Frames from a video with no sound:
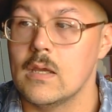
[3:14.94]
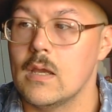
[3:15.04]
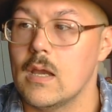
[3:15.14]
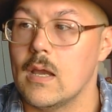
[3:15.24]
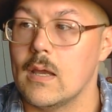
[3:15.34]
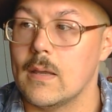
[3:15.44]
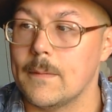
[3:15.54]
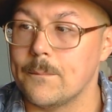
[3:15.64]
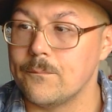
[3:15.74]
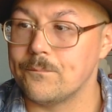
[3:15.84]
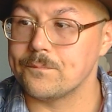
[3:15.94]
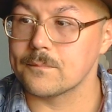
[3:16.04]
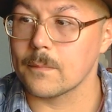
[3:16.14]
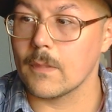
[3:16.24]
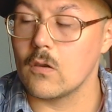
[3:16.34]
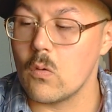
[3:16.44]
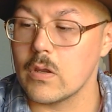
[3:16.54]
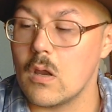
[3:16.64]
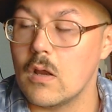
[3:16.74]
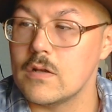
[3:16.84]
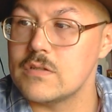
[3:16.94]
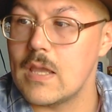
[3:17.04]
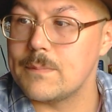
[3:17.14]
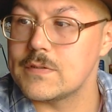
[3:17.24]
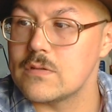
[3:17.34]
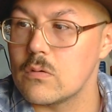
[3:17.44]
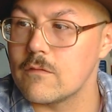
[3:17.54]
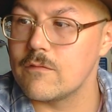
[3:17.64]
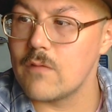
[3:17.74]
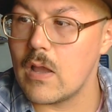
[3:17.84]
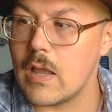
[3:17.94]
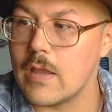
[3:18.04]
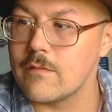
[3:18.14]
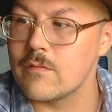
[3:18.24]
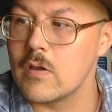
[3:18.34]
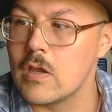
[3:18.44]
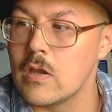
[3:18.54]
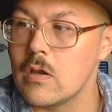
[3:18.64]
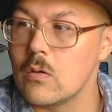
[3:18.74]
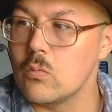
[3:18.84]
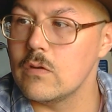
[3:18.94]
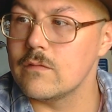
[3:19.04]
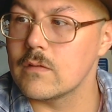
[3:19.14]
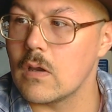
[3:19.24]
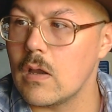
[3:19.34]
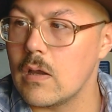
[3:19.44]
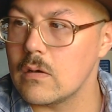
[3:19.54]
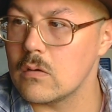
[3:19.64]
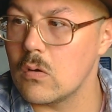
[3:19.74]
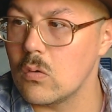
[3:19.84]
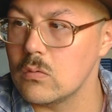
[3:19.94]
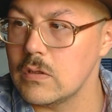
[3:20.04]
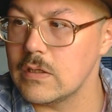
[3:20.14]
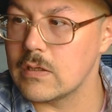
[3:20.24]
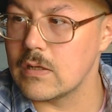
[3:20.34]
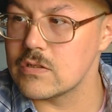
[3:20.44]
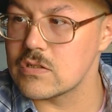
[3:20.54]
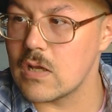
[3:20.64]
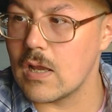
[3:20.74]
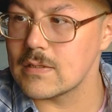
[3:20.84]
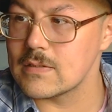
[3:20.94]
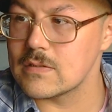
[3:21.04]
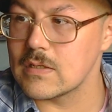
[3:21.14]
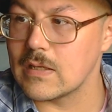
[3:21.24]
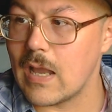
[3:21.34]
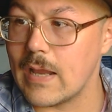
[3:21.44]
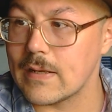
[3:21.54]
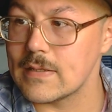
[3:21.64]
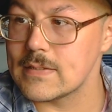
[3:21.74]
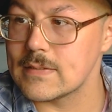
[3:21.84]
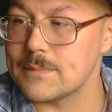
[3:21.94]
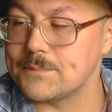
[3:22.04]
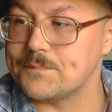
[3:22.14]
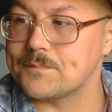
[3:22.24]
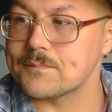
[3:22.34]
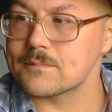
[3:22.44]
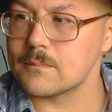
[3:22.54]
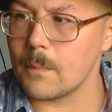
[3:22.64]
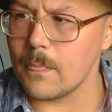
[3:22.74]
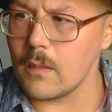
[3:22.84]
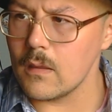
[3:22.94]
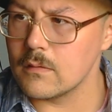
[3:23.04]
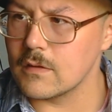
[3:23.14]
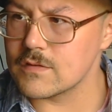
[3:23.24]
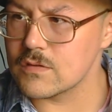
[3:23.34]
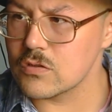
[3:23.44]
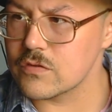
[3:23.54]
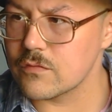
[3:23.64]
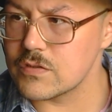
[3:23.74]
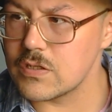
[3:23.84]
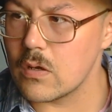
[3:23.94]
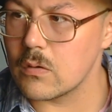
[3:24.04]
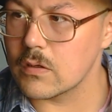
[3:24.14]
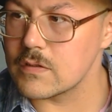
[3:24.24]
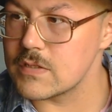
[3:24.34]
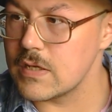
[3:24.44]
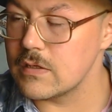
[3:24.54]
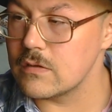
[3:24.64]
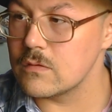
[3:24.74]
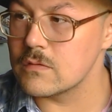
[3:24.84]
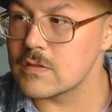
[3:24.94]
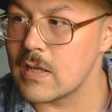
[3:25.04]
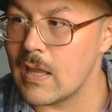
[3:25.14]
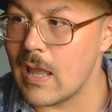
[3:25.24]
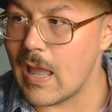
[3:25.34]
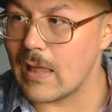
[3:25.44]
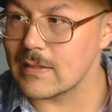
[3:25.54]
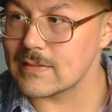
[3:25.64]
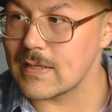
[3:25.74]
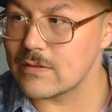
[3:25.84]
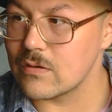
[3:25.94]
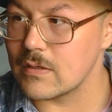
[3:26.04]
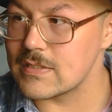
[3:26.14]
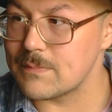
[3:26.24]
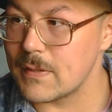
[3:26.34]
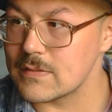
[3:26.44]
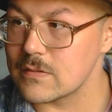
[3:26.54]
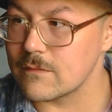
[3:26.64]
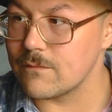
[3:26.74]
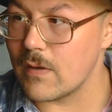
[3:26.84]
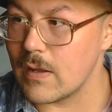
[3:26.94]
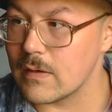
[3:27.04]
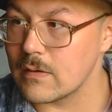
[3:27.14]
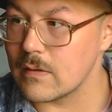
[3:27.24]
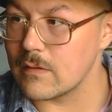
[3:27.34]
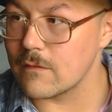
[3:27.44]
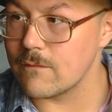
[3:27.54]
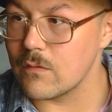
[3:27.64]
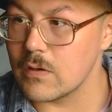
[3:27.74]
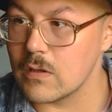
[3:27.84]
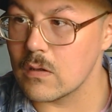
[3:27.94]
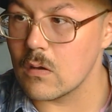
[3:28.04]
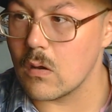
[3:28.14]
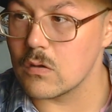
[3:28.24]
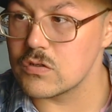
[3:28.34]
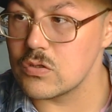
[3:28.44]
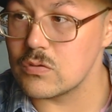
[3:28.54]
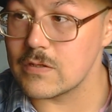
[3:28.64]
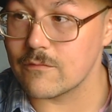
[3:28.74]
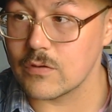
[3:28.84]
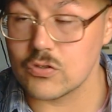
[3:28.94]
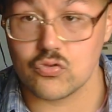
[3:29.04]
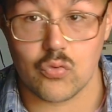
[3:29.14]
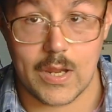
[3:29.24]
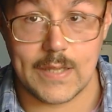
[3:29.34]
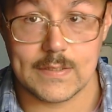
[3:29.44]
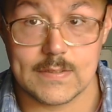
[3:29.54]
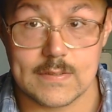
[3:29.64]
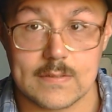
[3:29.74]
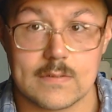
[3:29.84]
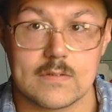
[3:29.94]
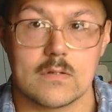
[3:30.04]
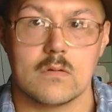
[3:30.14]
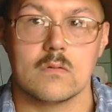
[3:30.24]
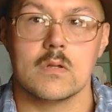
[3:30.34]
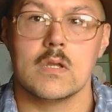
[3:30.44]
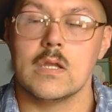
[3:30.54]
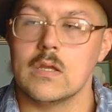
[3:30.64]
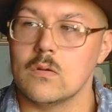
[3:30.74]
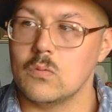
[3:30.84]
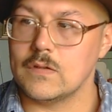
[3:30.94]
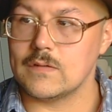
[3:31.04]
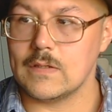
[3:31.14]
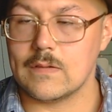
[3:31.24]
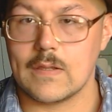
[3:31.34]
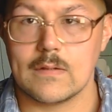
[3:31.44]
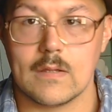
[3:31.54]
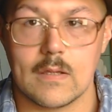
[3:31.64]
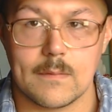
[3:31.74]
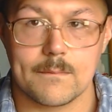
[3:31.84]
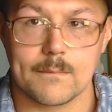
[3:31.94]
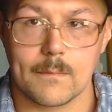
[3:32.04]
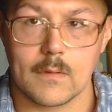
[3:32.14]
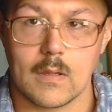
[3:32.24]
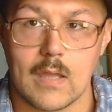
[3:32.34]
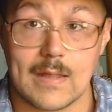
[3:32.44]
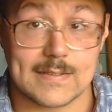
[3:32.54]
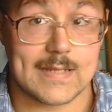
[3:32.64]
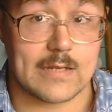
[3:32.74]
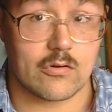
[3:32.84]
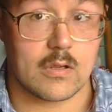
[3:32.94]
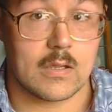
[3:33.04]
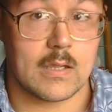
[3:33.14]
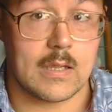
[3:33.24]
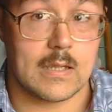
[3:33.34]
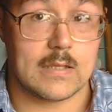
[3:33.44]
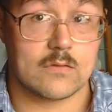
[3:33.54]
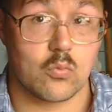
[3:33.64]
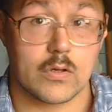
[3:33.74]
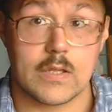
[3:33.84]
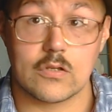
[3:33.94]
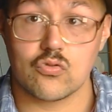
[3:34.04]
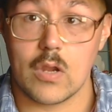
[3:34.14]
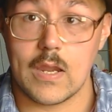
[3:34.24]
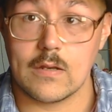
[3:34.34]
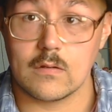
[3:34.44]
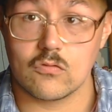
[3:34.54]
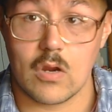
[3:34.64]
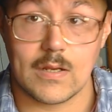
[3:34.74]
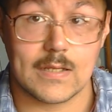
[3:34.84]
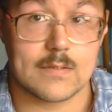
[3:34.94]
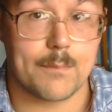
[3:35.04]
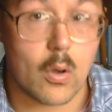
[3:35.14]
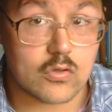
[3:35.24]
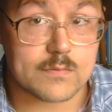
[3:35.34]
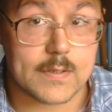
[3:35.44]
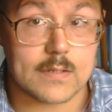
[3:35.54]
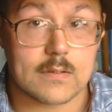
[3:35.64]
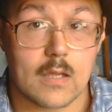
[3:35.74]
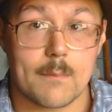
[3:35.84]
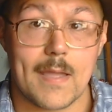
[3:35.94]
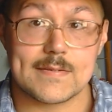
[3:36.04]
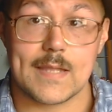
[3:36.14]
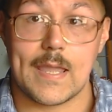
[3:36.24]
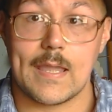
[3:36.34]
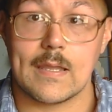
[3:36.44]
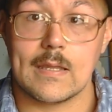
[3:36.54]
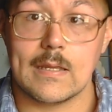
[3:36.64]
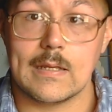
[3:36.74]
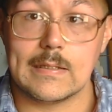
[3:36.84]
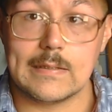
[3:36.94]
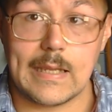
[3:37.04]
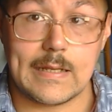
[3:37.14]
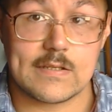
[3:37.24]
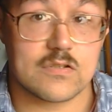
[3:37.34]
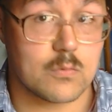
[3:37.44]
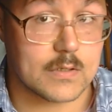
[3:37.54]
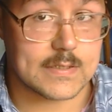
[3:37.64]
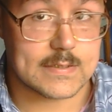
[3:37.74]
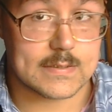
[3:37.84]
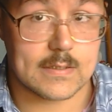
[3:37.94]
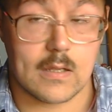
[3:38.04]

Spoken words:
Going on to Episode 5, we've got Only Gunshots to Guide Us. The search for Tiona continues. Alexander and Spencer find their footing on 2 different trains. So we see that Alexandra is working a train trying to get to Bozeman as a lady stewardess.